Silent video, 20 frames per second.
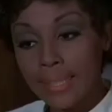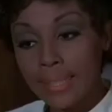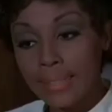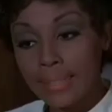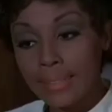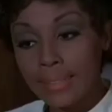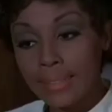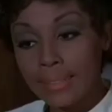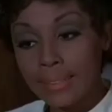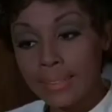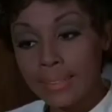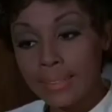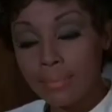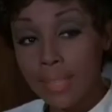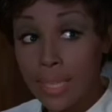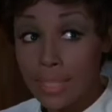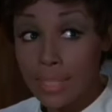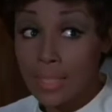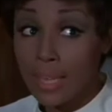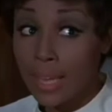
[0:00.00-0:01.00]
that
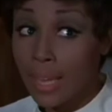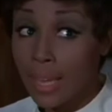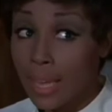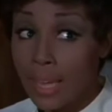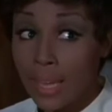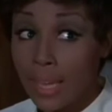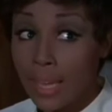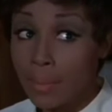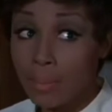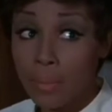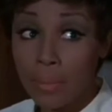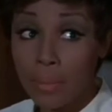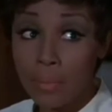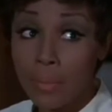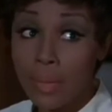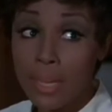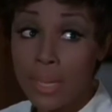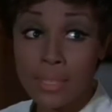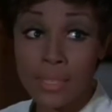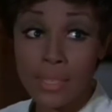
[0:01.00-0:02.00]
uh, that's a hangup that
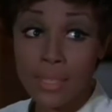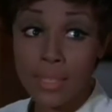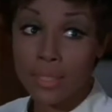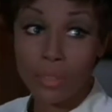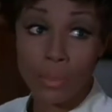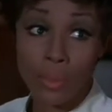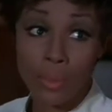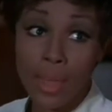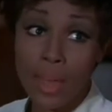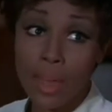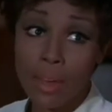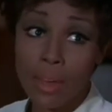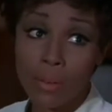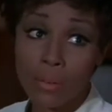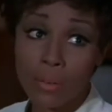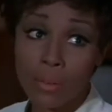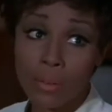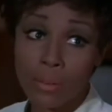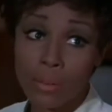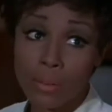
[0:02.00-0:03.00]
my son can do
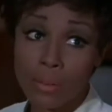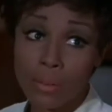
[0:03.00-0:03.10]
without.